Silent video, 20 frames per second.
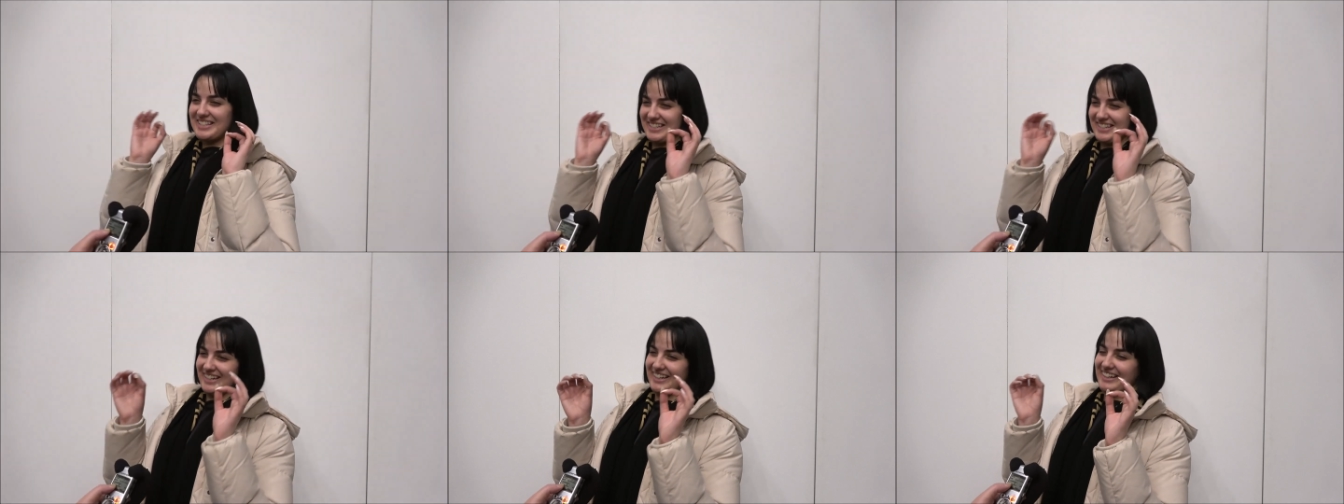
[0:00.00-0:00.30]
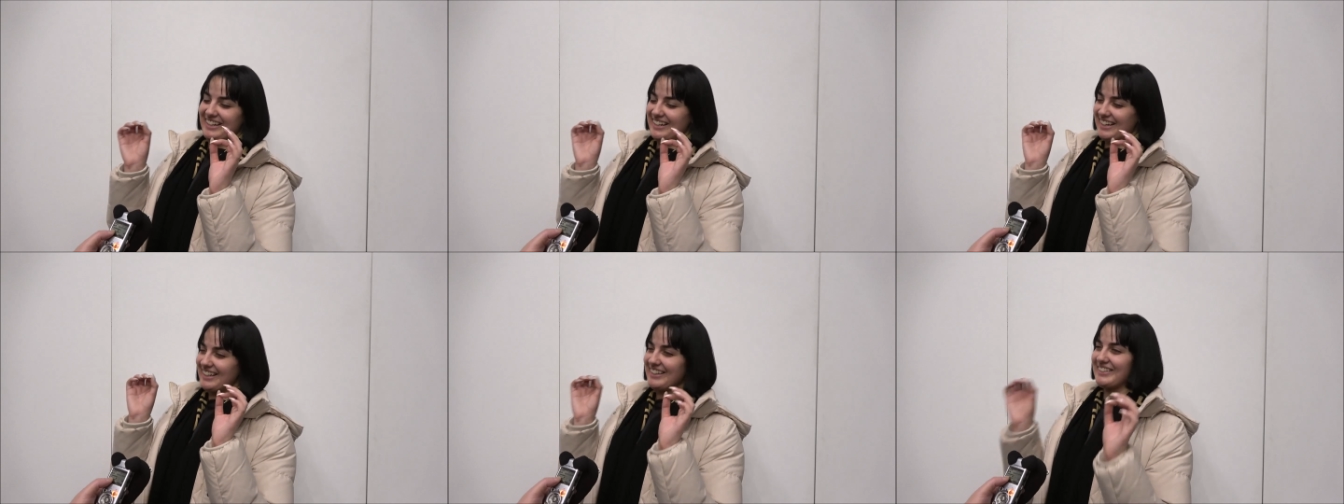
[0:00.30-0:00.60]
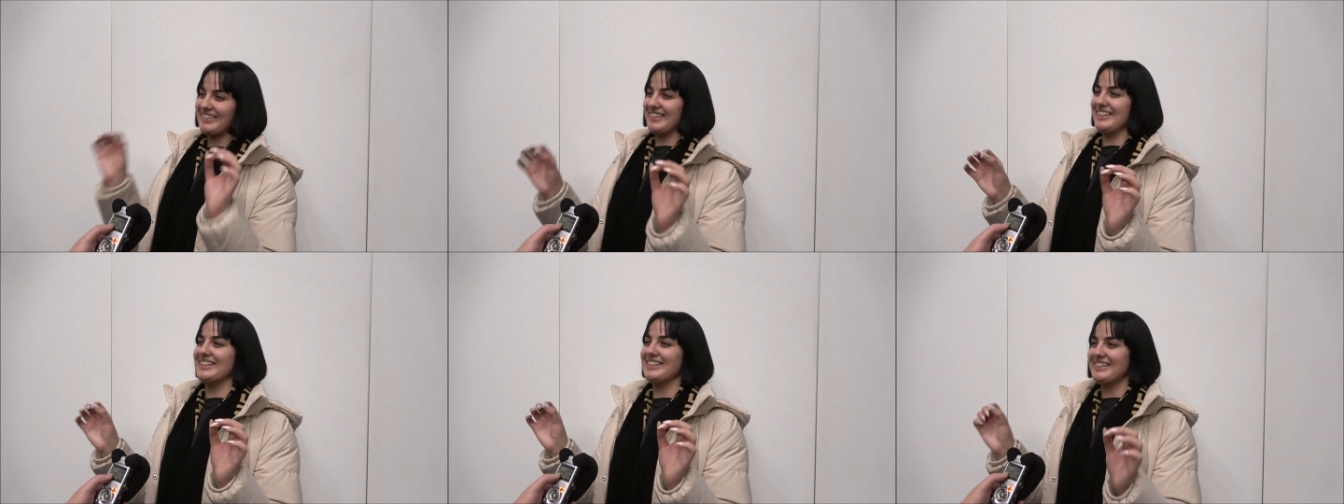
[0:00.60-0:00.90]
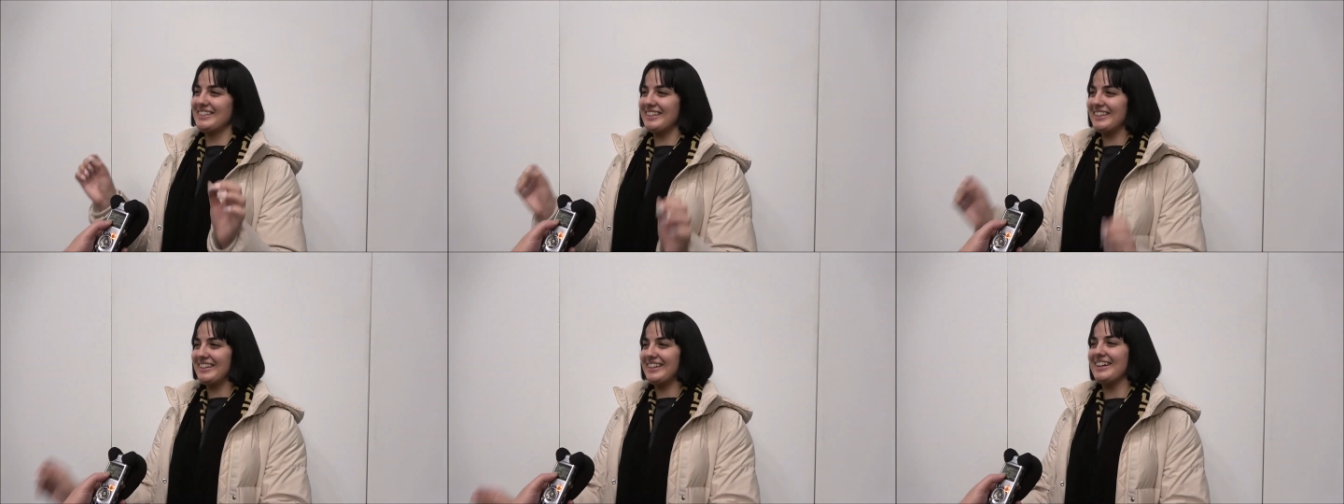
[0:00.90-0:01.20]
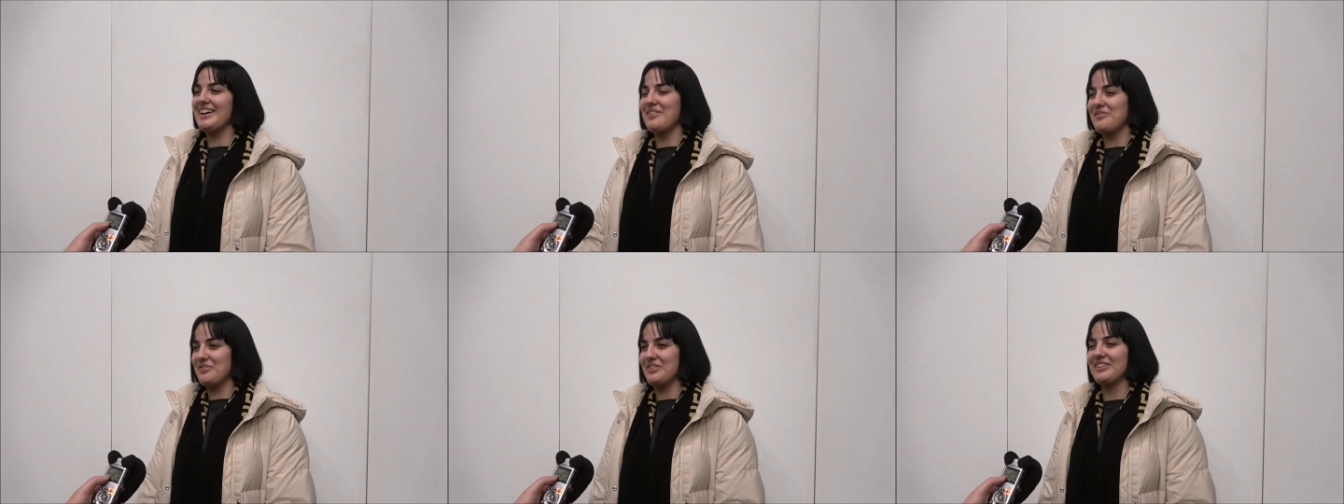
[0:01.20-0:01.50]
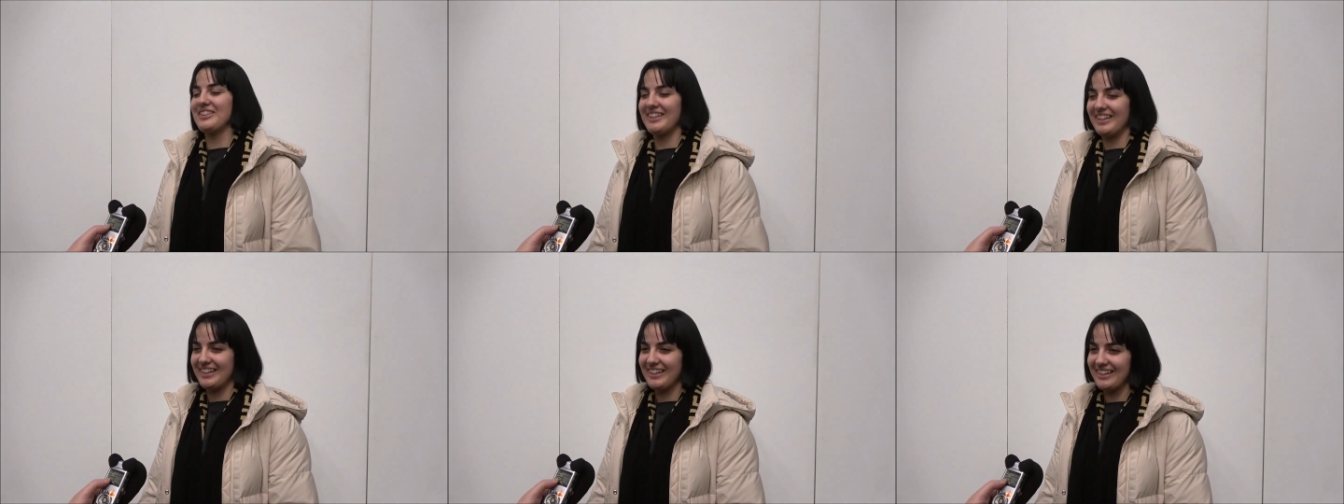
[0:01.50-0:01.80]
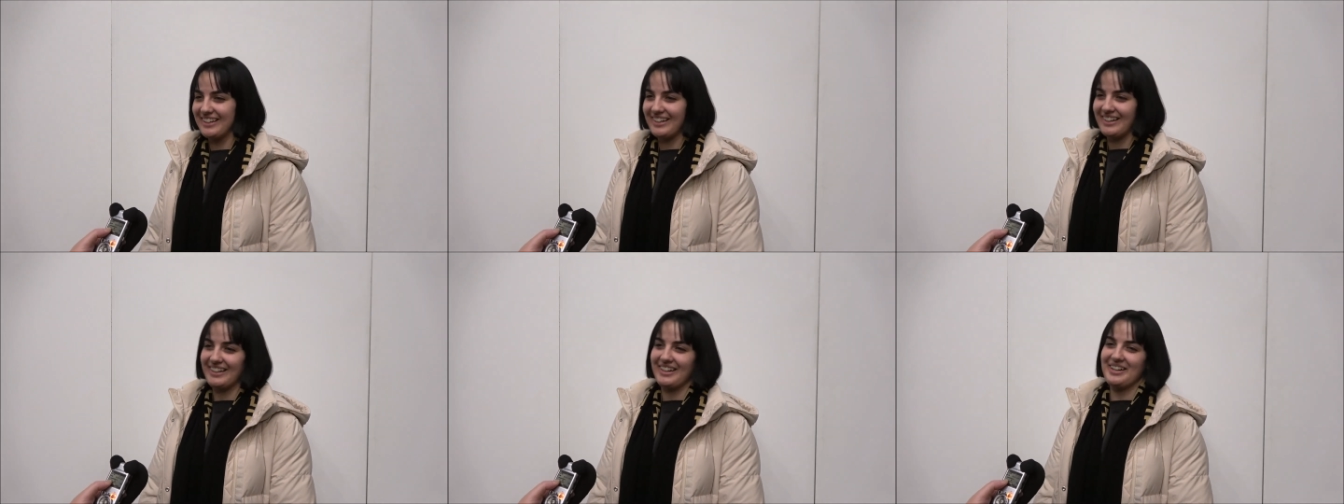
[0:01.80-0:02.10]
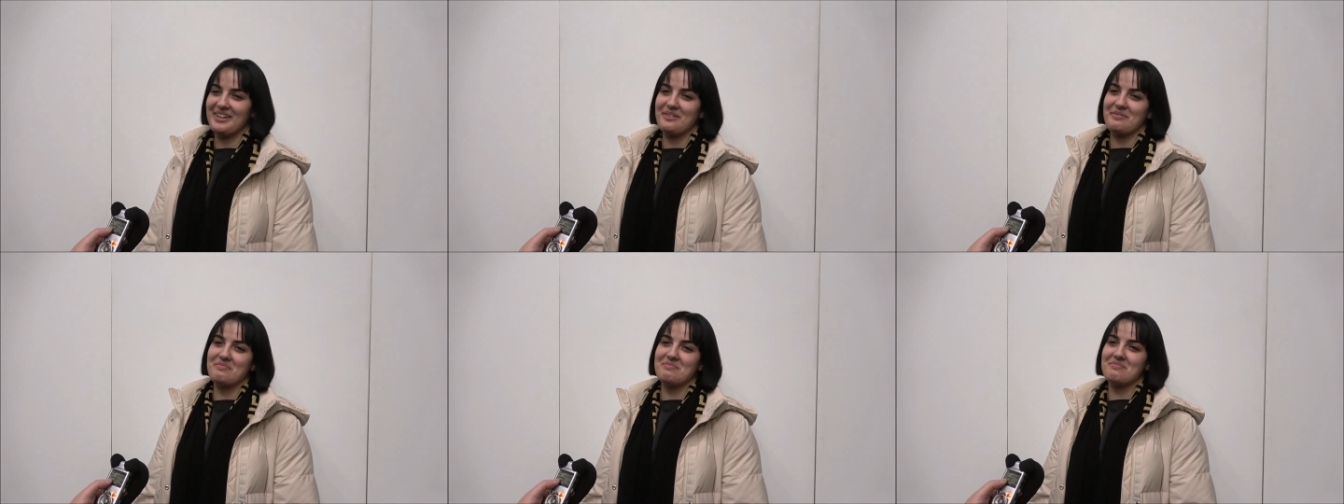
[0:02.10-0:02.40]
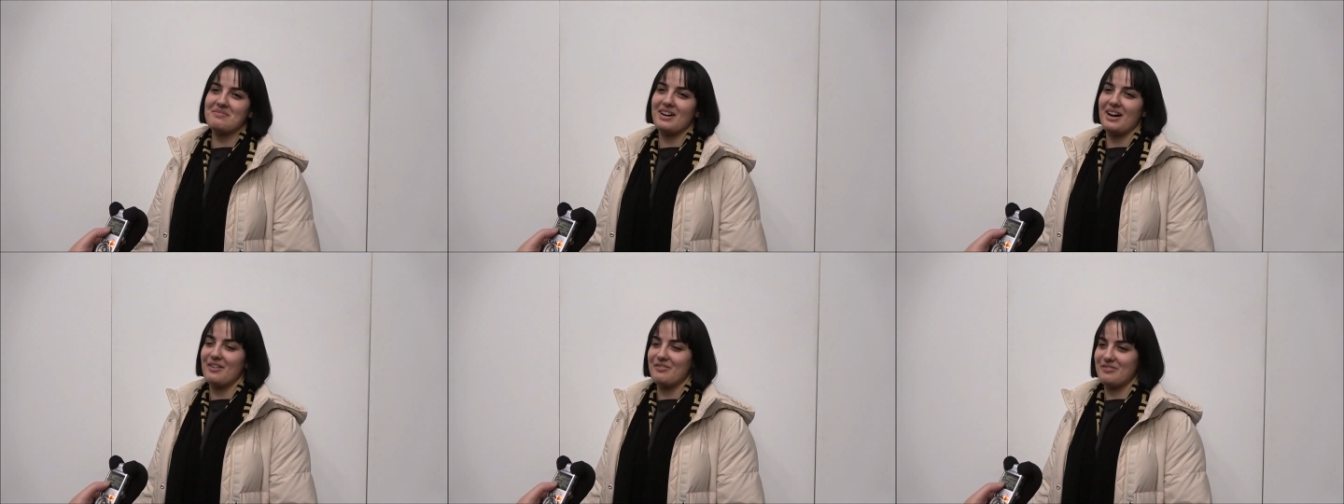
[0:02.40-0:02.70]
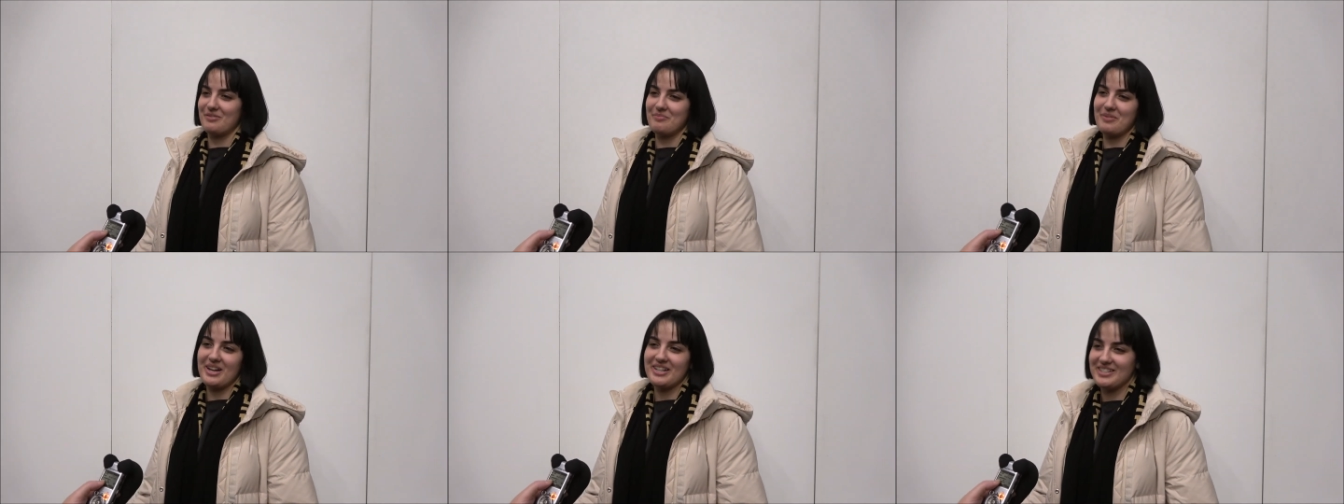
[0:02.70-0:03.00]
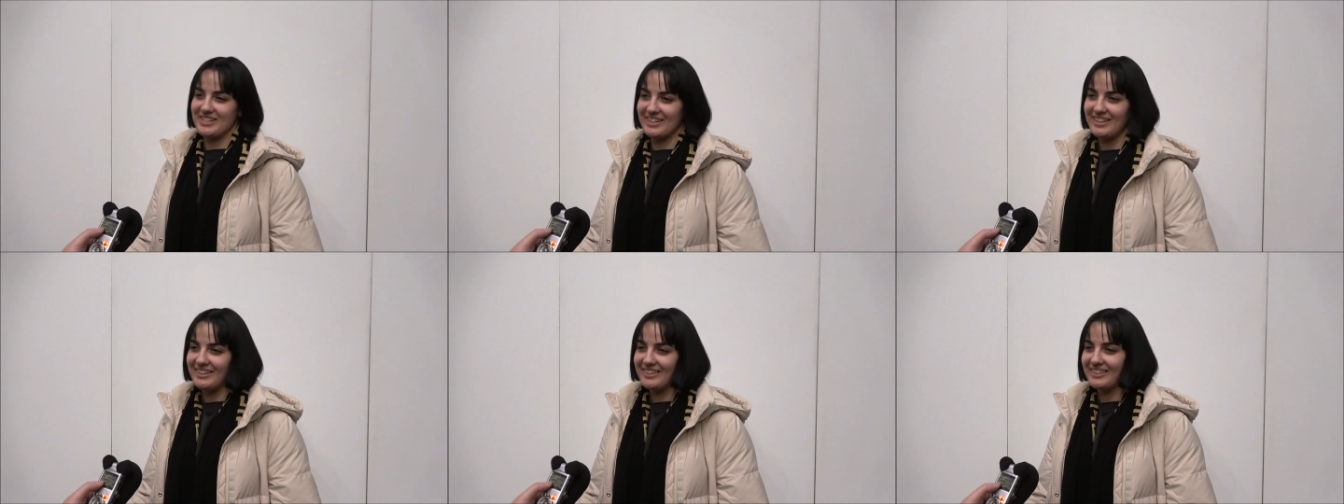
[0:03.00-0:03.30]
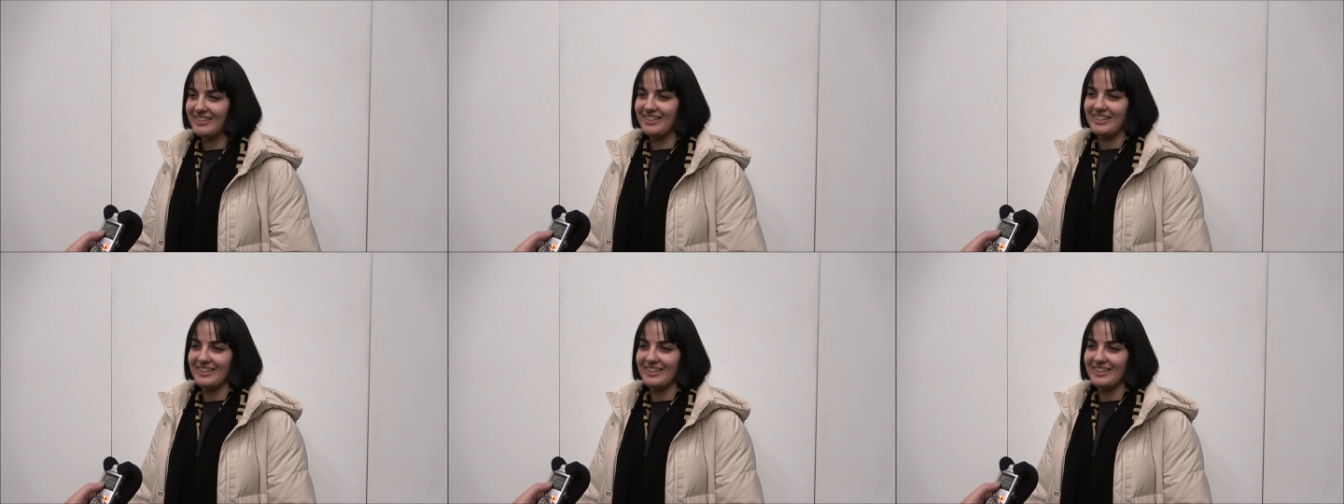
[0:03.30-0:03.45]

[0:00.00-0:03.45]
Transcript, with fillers: she did everything um, I've imagined.